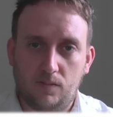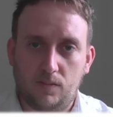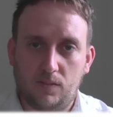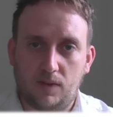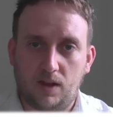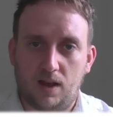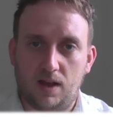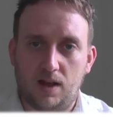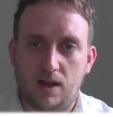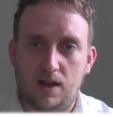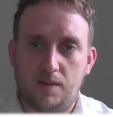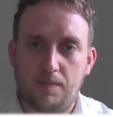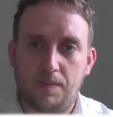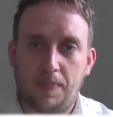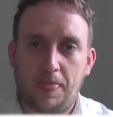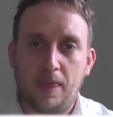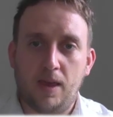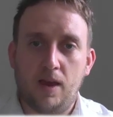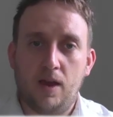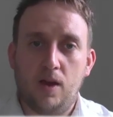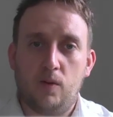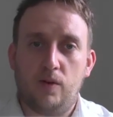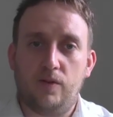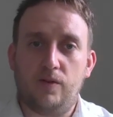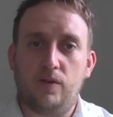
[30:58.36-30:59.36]

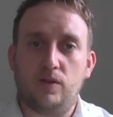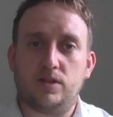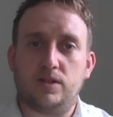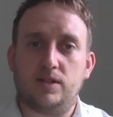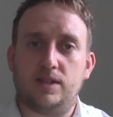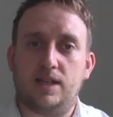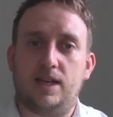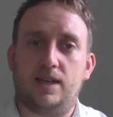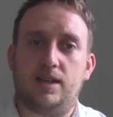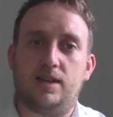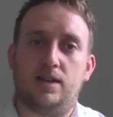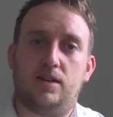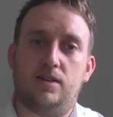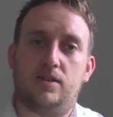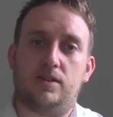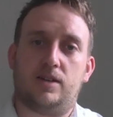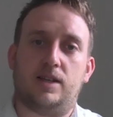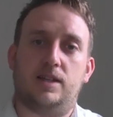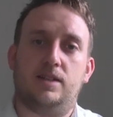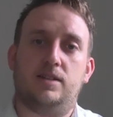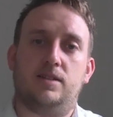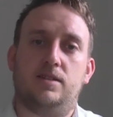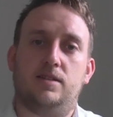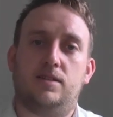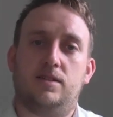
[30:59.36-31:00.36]
We've also taken a look
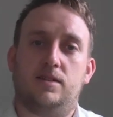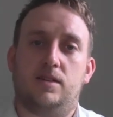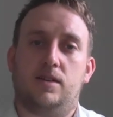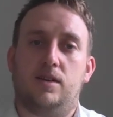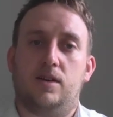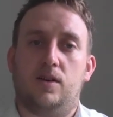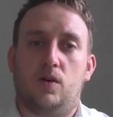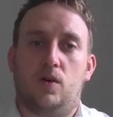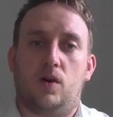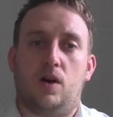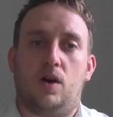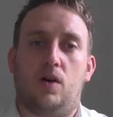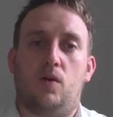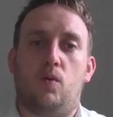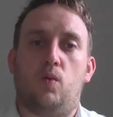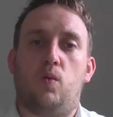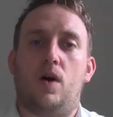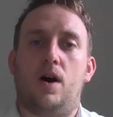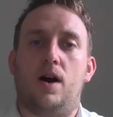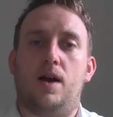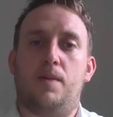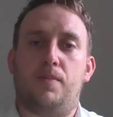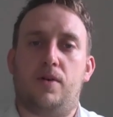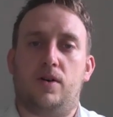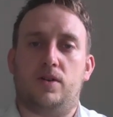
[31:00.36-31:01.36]
at
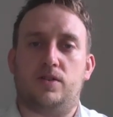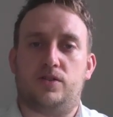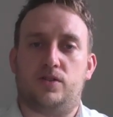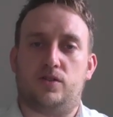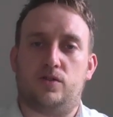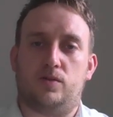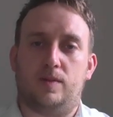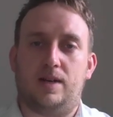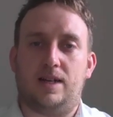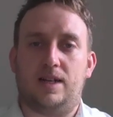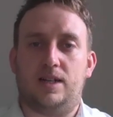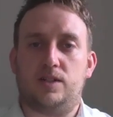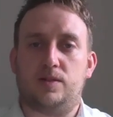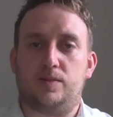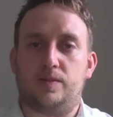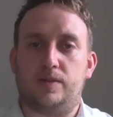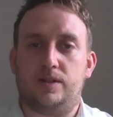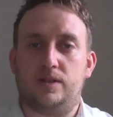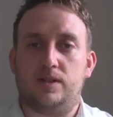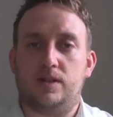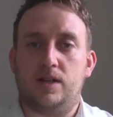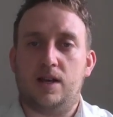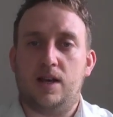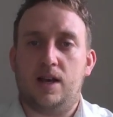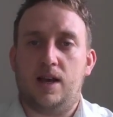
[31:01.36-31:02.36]
why postural
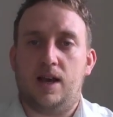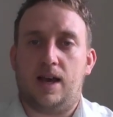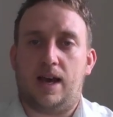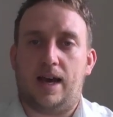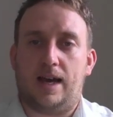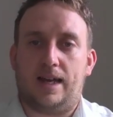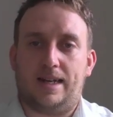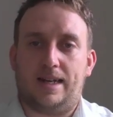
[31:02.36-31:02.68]
management and